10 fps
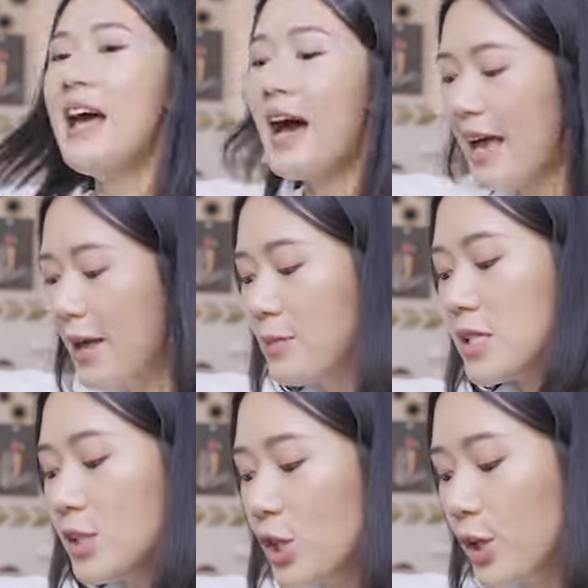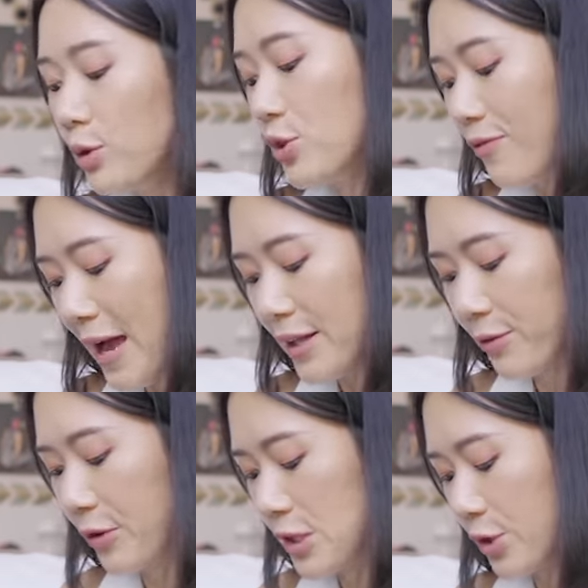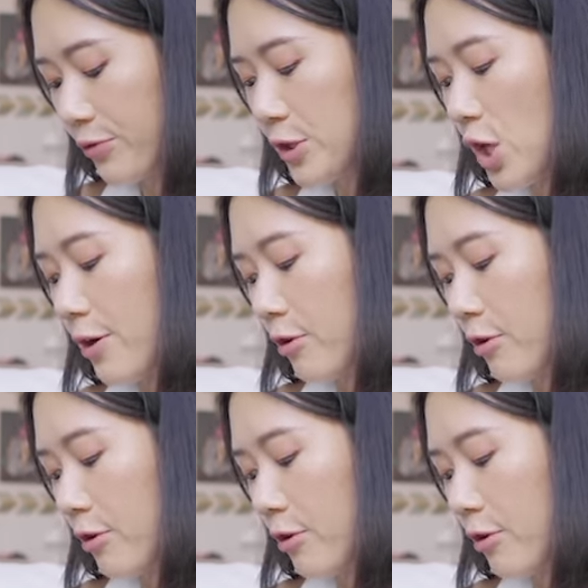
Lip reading: I am such a huge fan of Christopher John